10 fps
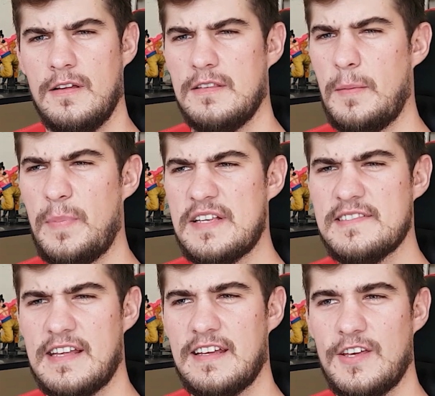the best
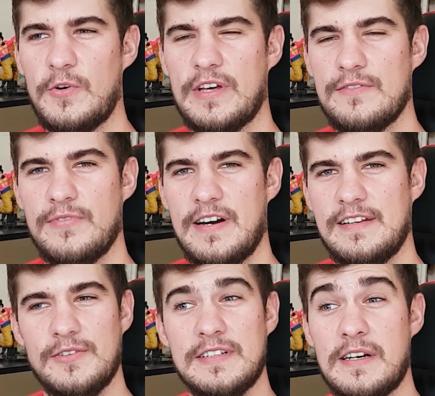thing you can
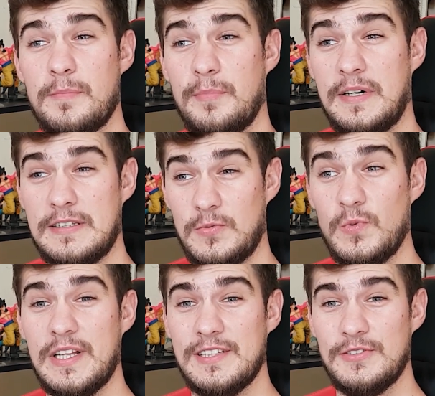find out there but
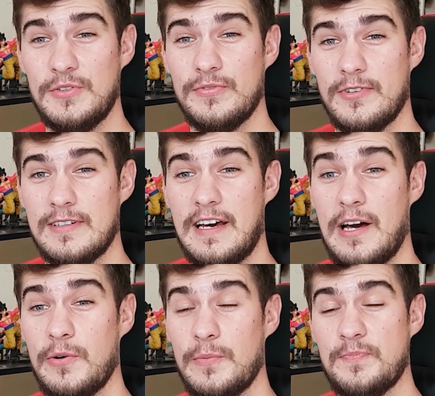we'll do for
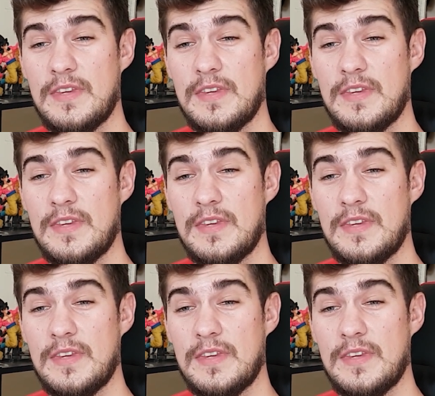now.